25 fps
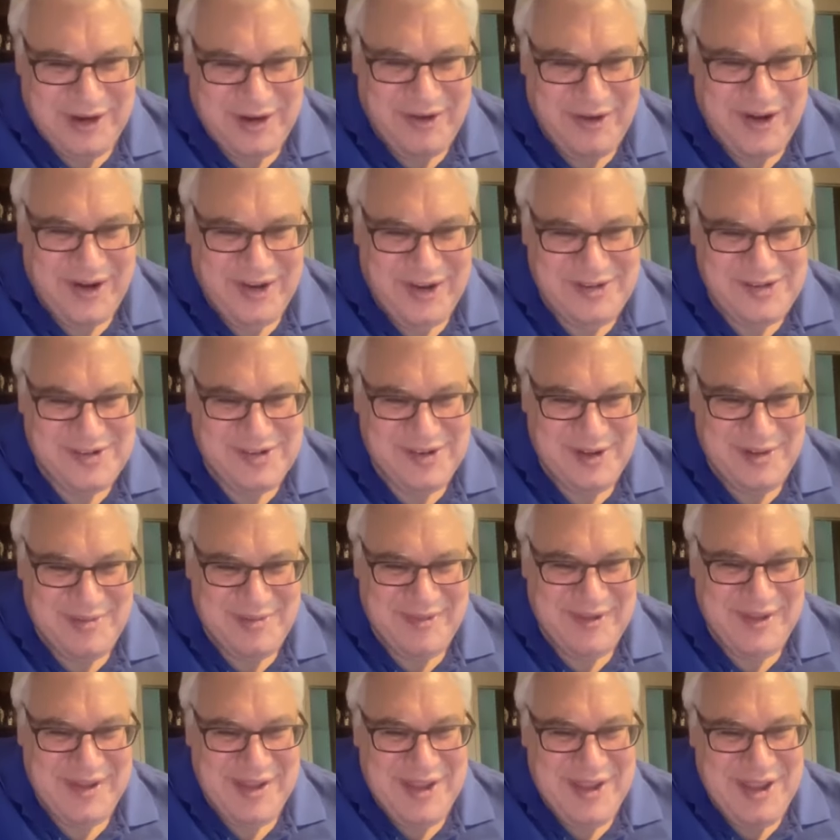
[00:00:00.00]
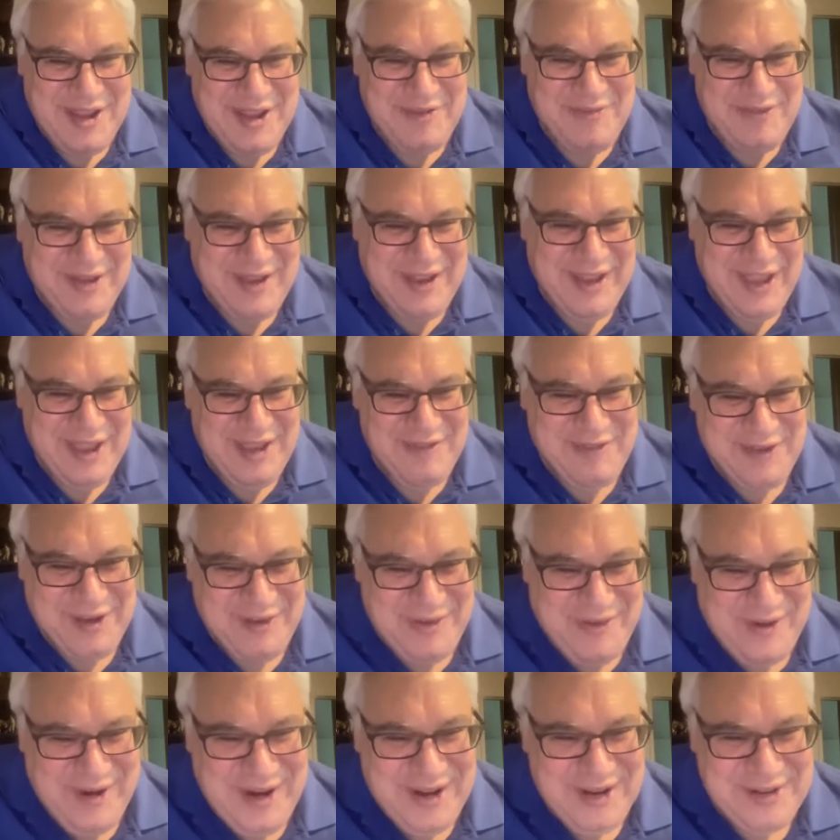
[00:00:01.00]
crush them if
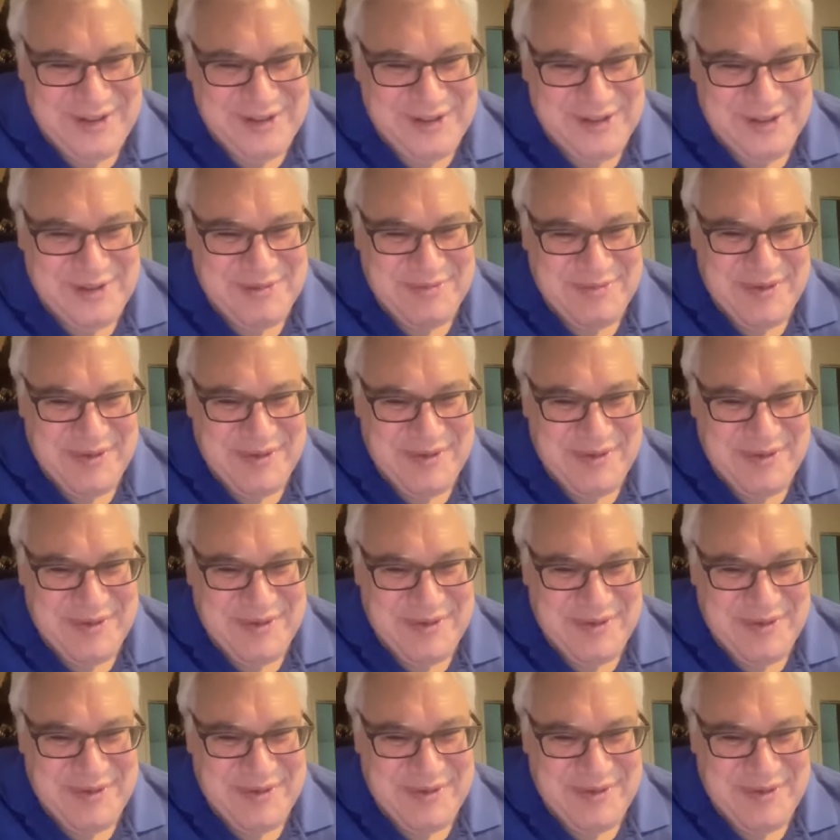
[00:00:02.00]
you want to,